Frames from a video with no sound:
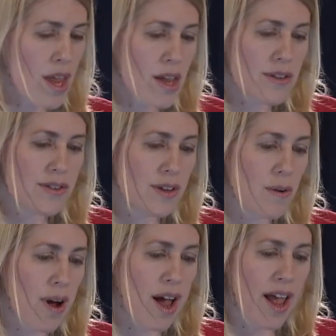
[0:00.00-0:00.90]

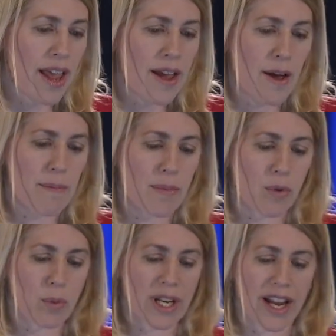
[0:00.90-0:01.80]
So I um,
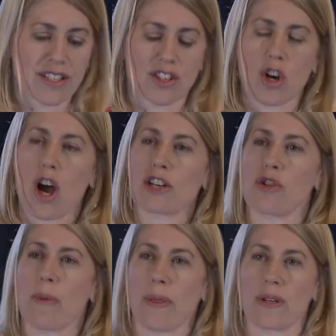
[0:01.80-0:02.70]
would like to talk to you
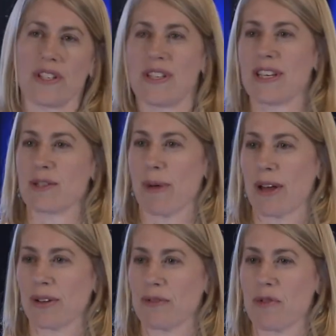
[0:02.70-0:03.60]
about the disease
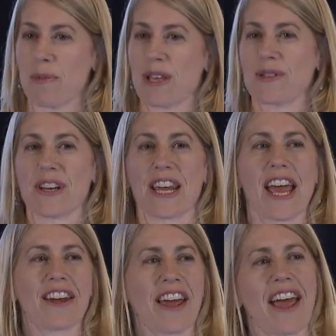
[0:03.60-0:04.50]
model of obesity,
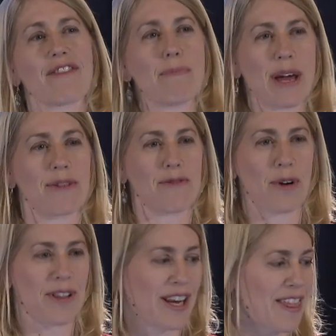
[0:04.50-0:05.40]
and I have a
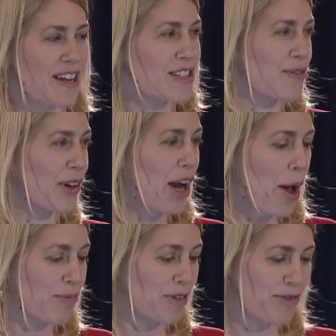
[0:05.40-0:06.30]
metaphor that I think is very
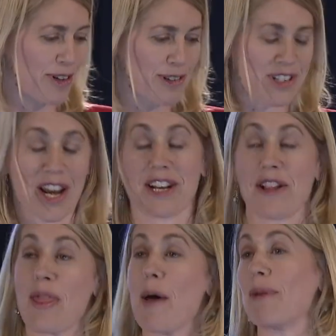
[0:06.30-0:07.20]
helpful for understanding it,
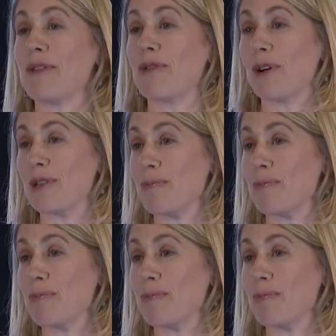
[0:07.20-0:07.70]
and that metaphor is